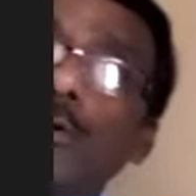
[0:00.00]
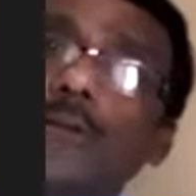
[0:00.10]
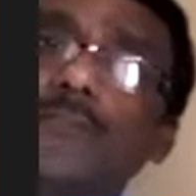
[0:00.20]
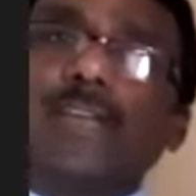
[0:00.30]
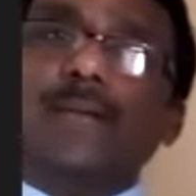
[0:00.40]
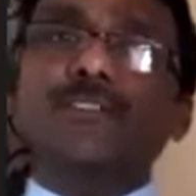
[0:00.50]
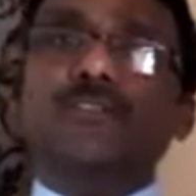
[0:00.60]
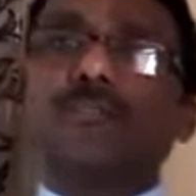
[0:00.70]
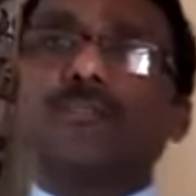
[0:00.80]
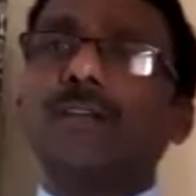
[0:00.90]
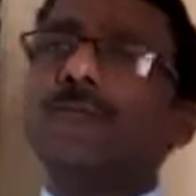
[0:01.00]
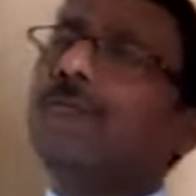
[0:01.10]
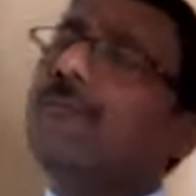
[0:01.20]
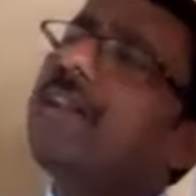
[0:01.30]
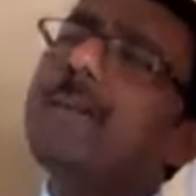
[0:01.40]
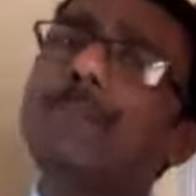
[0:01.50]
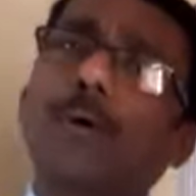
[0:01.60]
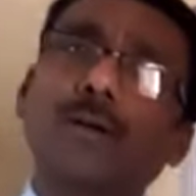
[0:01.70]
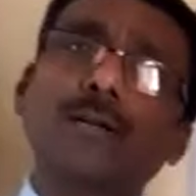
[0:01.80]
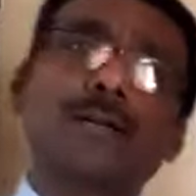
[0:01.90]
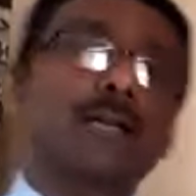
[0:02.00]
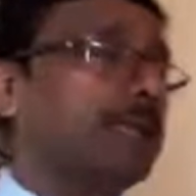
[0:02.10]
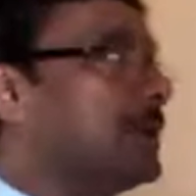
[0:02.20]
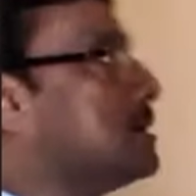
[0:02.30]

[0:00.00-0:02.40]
of chemistry, very importantly,